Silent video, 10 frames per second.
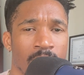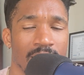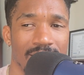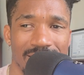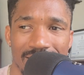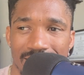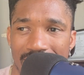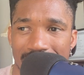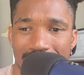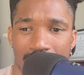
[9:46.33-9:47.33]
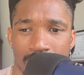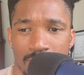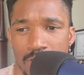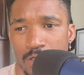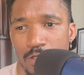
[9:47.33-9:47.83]
This is not
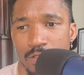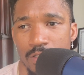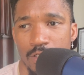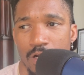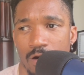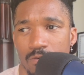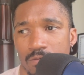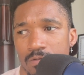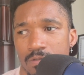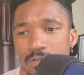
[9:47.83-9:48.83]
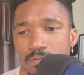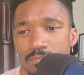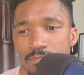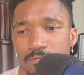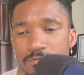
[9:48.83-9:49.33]
some, you know,
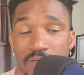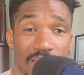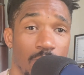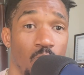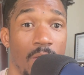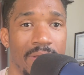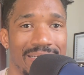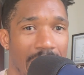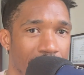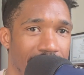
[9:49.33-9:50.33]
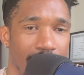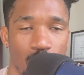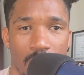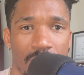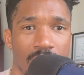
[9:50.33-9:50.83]
forget women, dominate
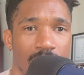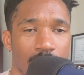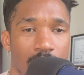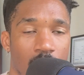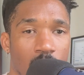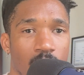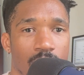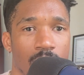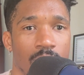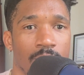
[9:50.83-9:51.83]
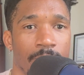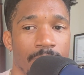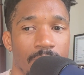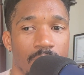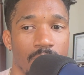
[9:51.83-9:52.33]
women. No.
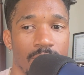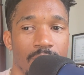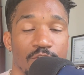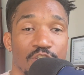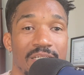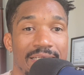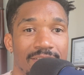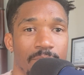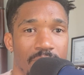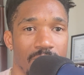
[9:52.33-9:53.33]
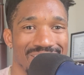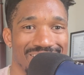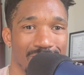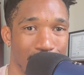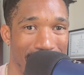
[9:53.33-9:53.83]
There just needs to be
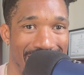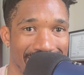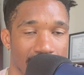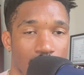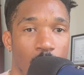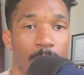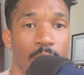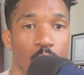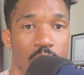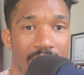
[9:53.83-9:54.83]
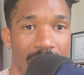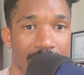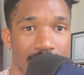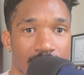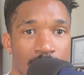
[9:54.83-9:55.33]
respect on both
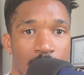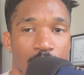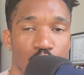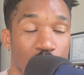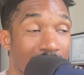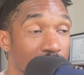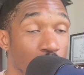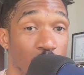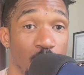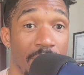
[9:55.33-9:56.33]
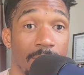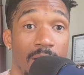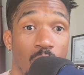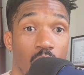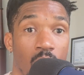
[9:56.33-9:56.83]
ends. She has to respect
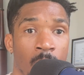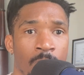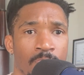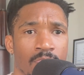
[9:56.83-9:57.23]
my role,